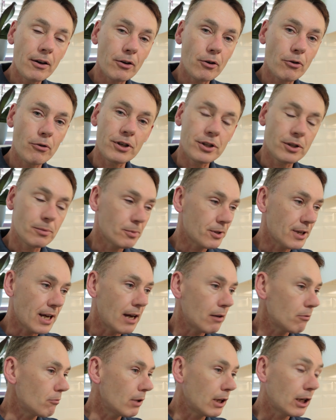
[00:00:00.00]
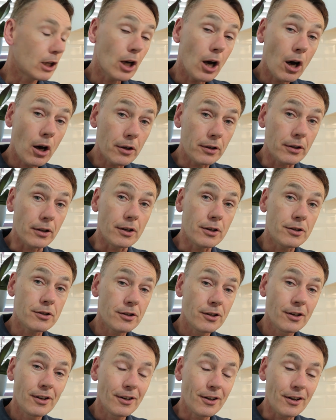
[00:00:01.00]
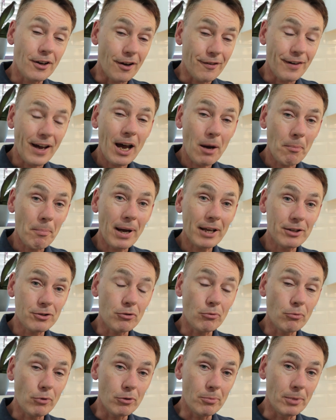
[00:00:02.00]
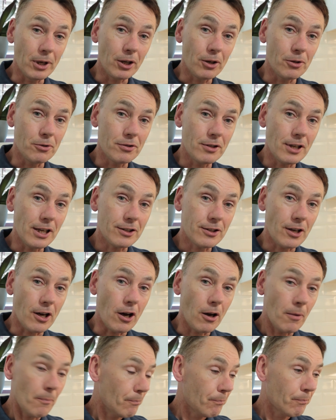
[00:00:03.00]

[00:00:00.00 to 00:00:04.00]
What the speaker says: crisp sound regardless of how bad your room acoustics are.